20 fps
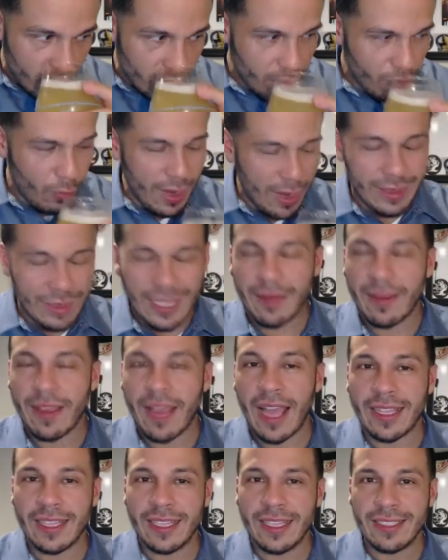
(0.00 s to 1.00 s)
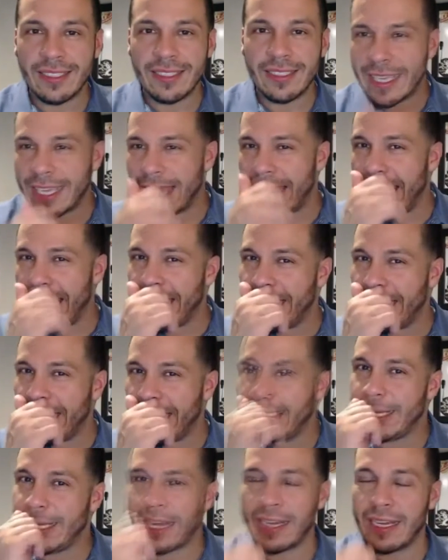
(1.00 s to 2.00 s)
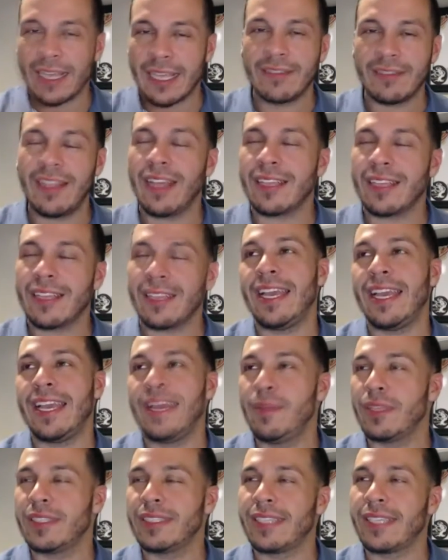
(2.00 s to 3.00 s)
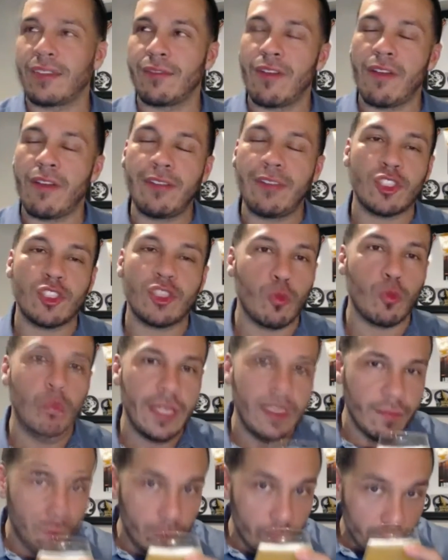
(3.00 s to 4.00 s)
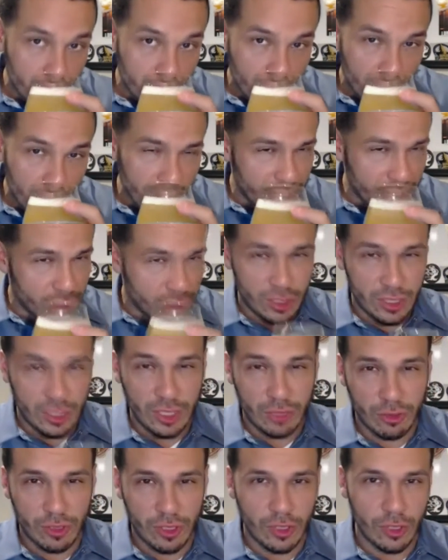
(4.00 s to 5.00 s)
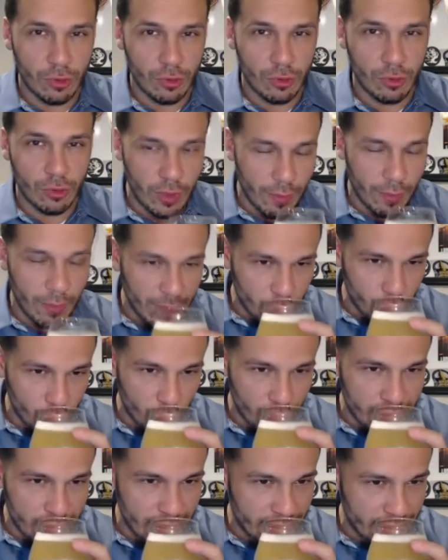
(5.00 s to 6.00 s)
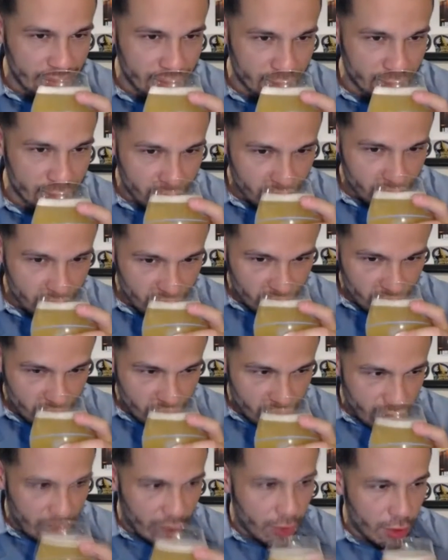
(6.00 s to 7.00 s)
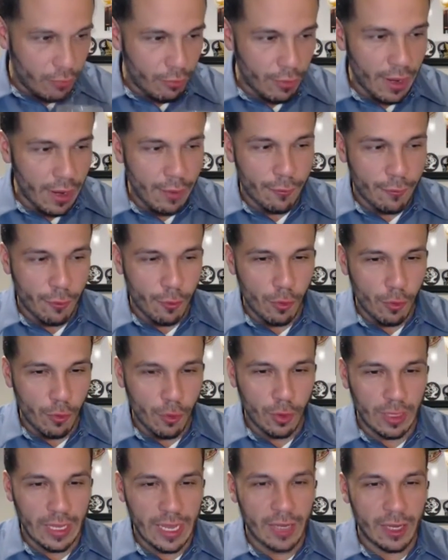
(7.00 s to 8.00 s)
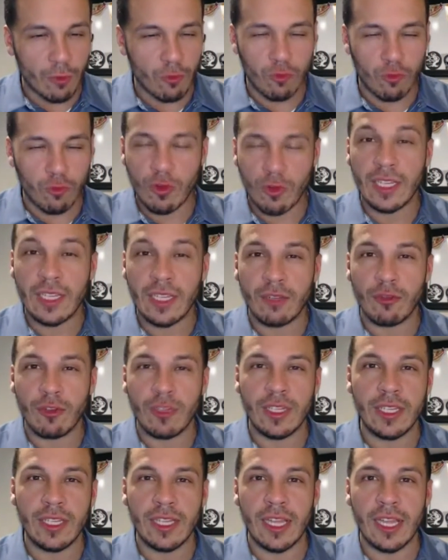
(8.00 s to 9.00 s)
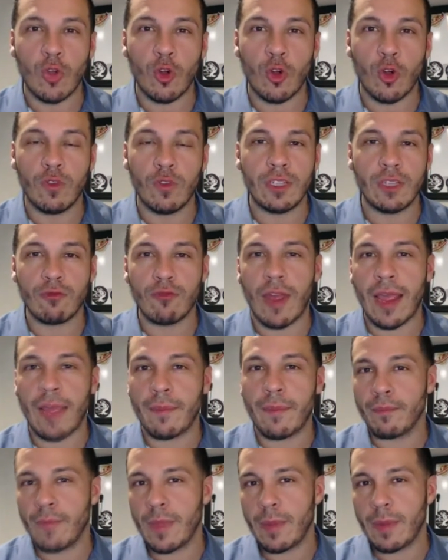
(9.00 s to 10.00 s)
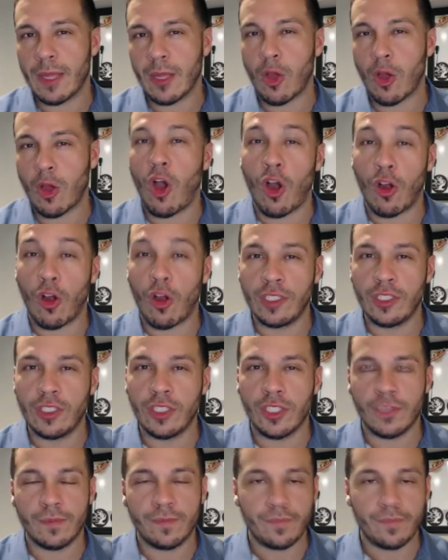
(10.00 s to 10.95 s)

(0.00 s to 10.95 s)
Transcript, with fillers: I don't know why later I get this like candy kind of like, not candy, but it's like a very sweet like citrus note to it. I'm not sure if it's like this, like a grapefruit or like a really, really like overly ripe, maybe like an orange.